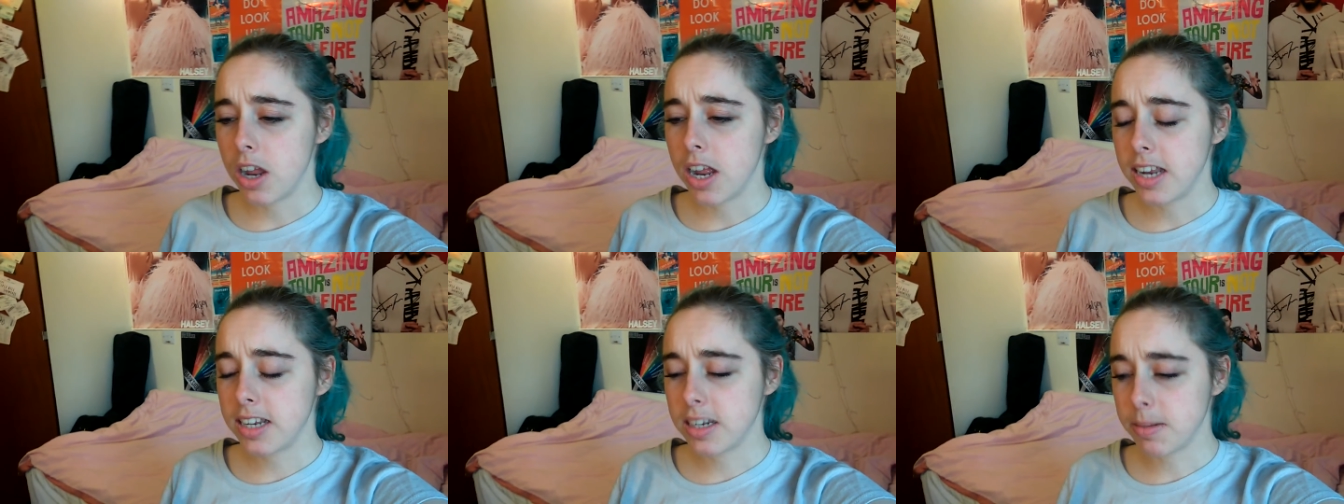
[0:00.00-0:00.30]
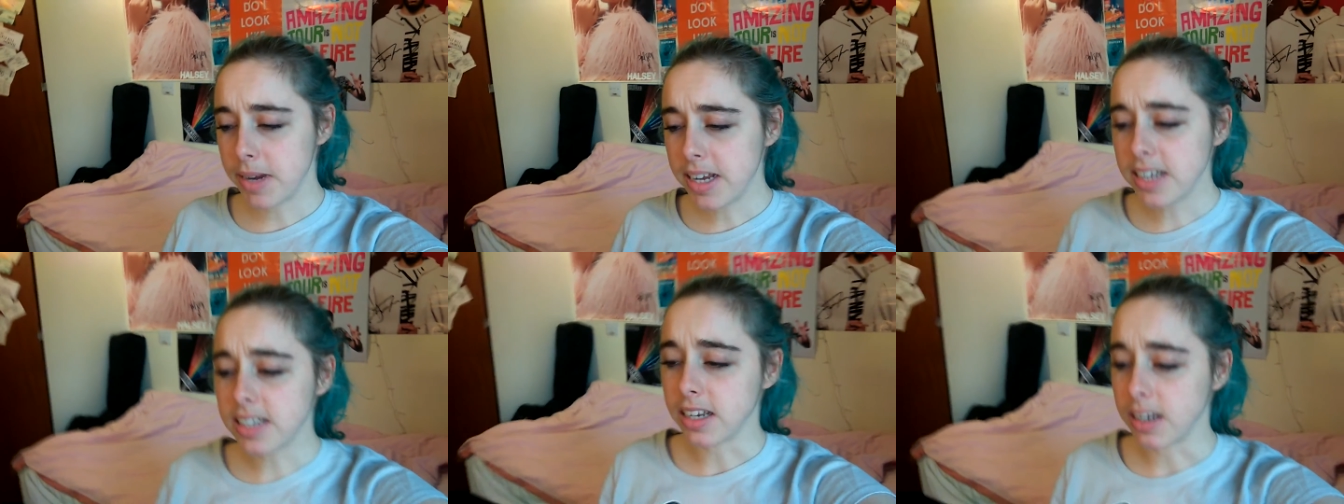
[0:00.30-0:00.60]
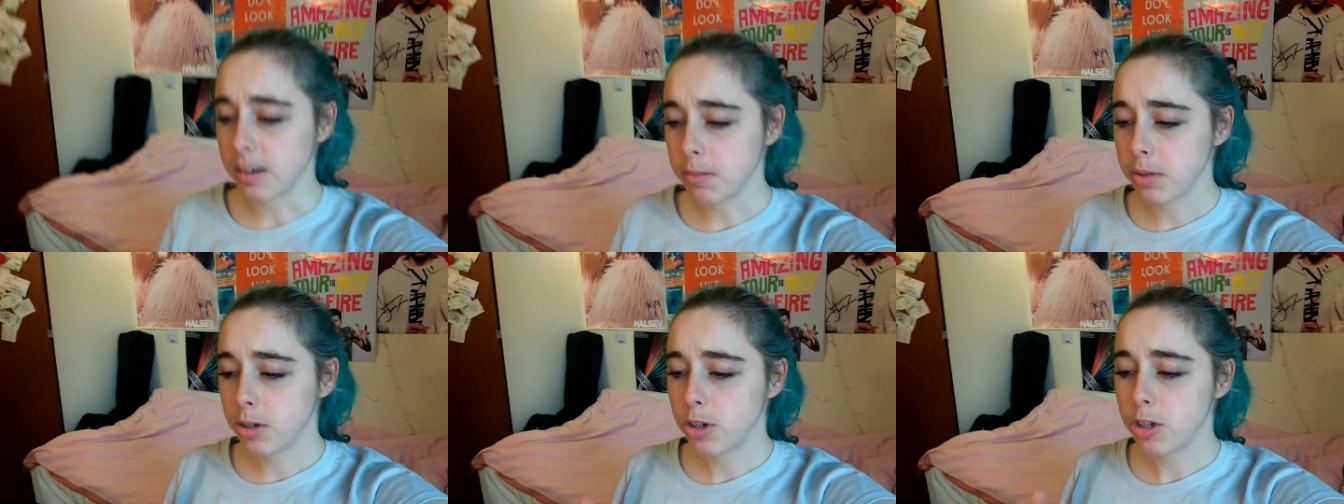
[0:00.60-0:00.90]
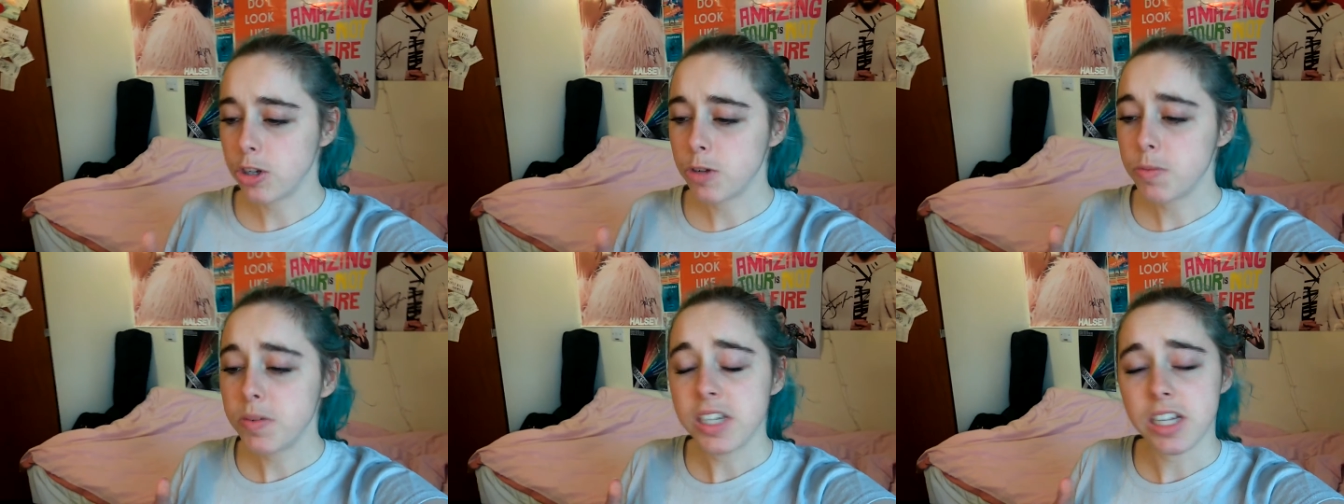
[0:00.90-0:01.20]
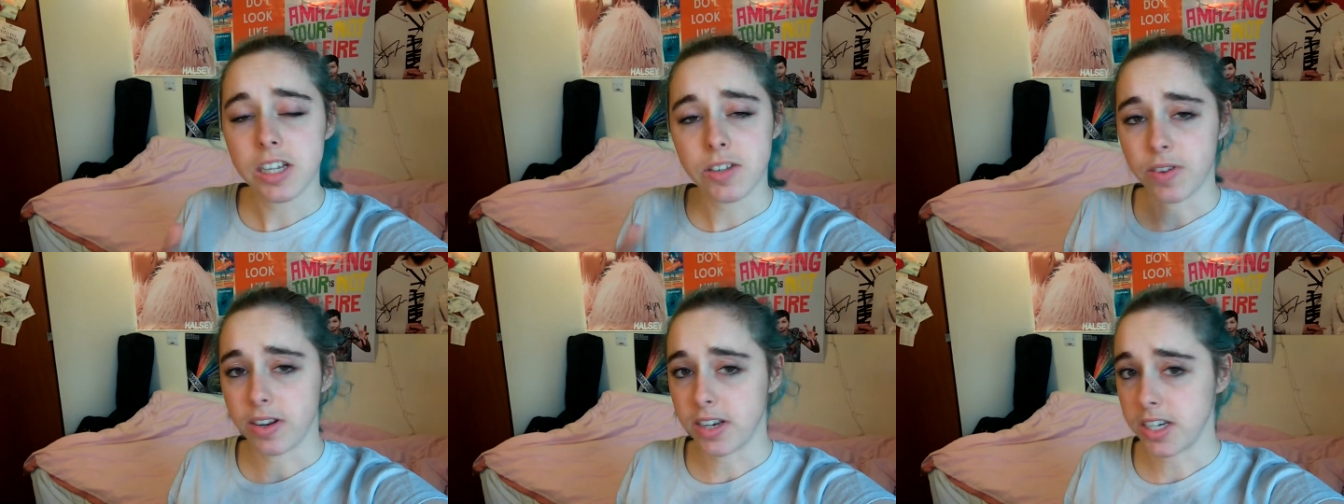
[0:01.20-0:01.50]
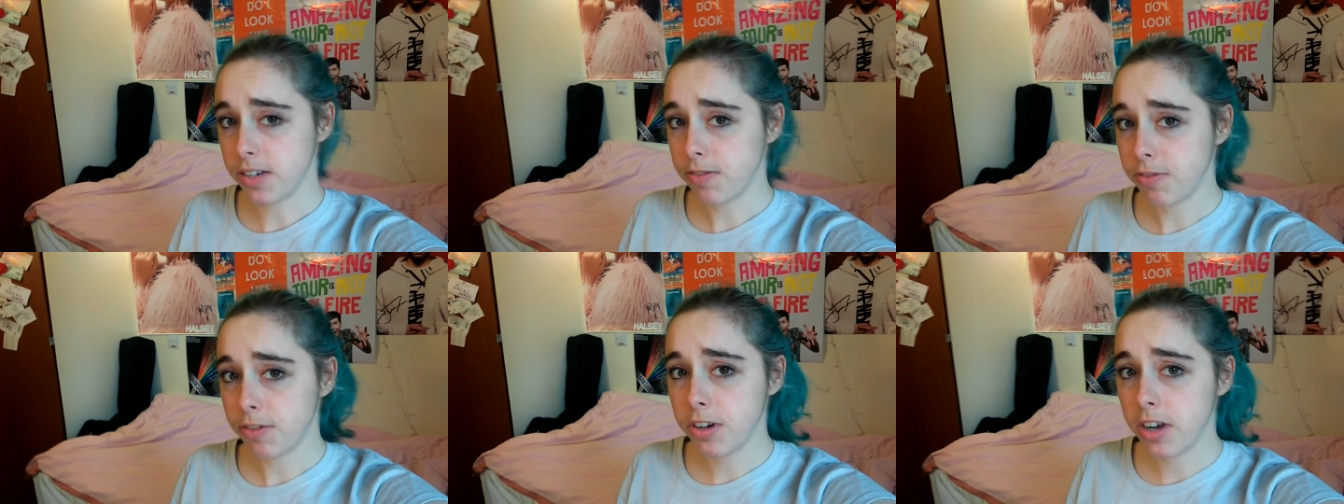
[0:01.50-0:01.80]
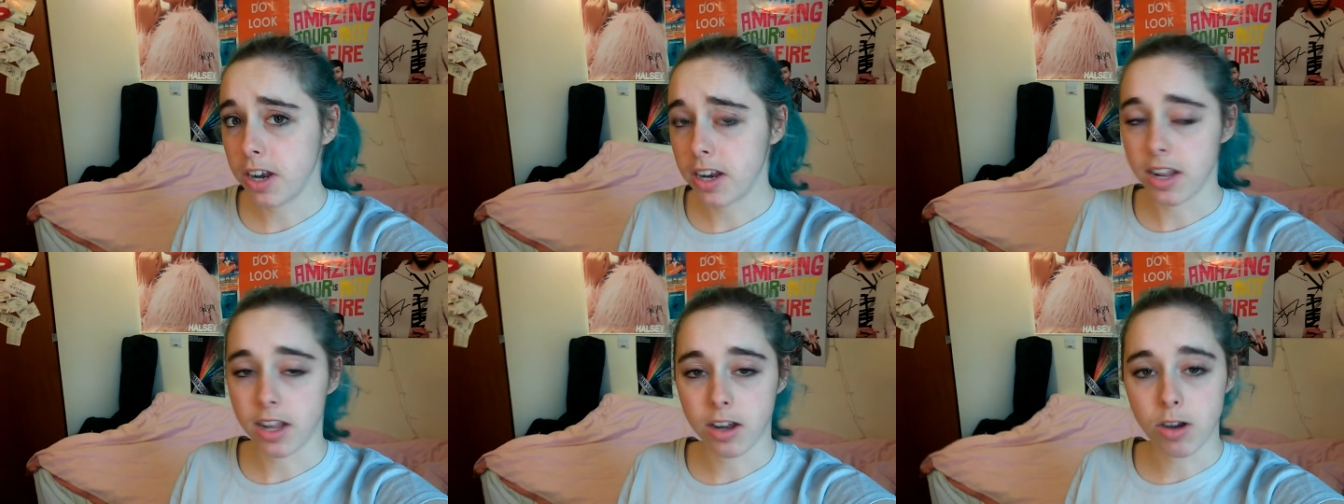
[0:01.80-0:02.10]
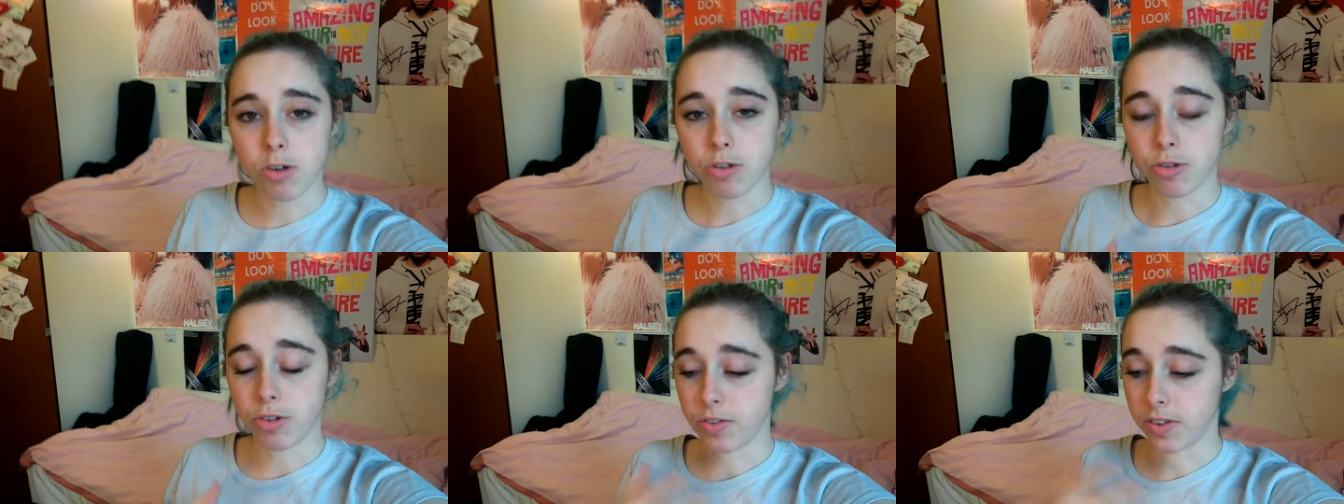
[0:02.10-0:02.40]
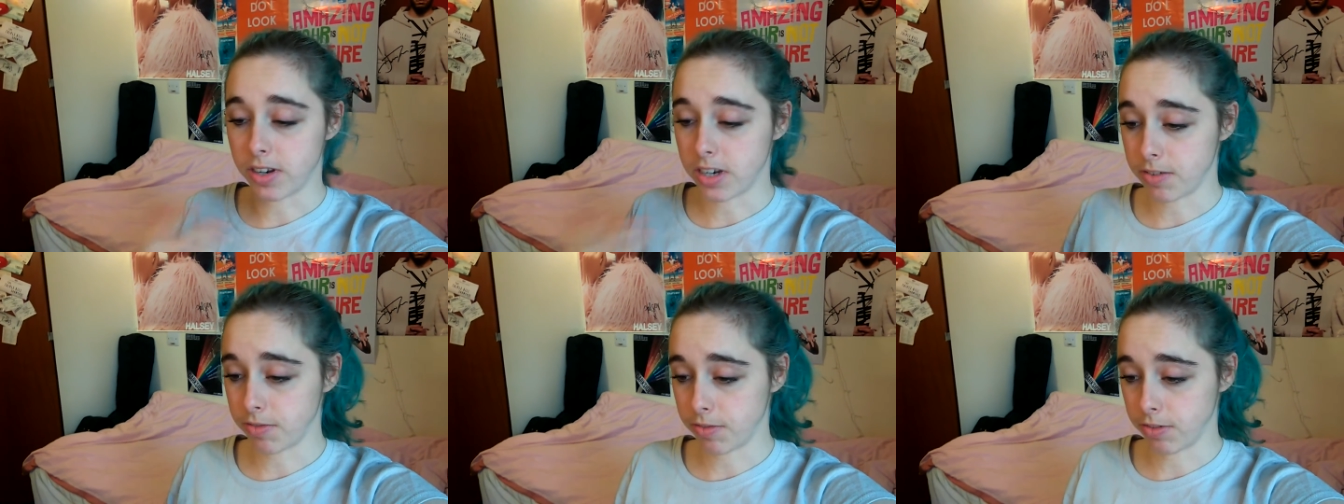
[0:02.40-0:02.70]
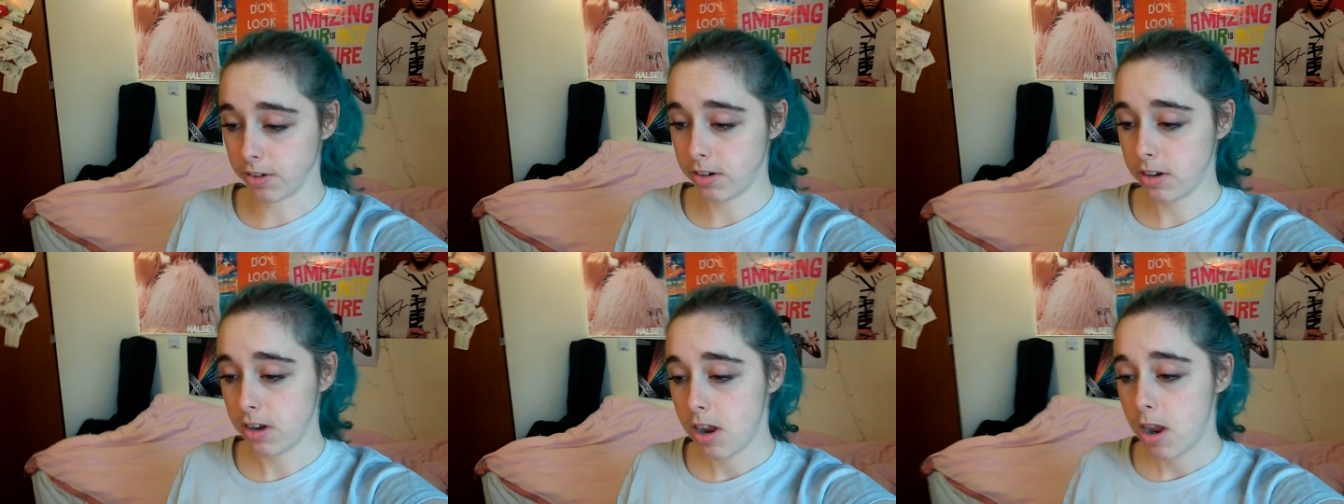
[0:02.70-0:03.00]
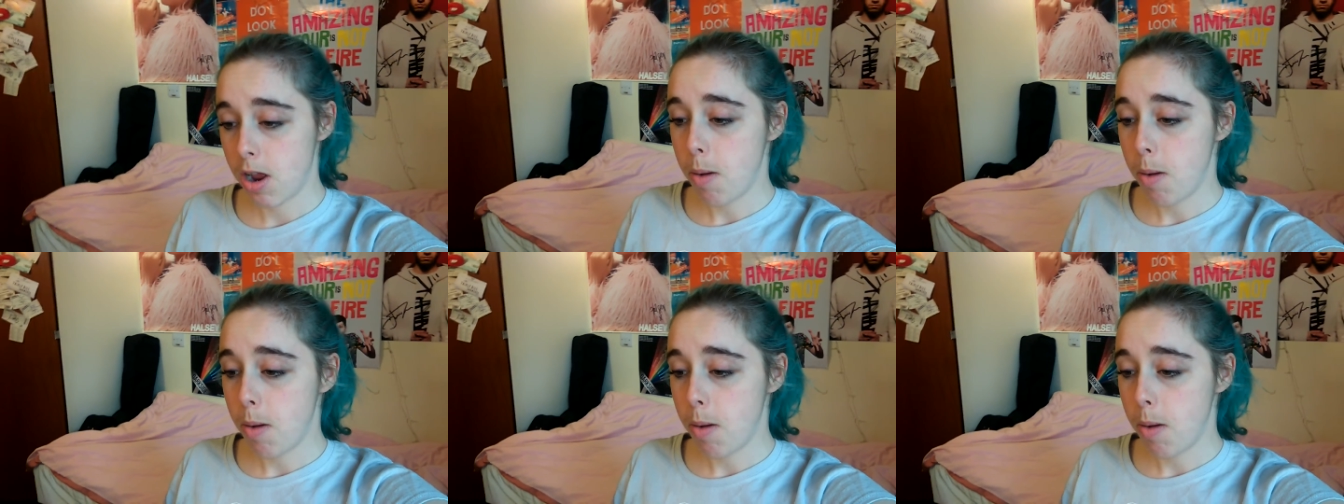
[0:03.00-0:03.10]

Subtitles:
it's amazing because obviously it's very different and their culture is very different,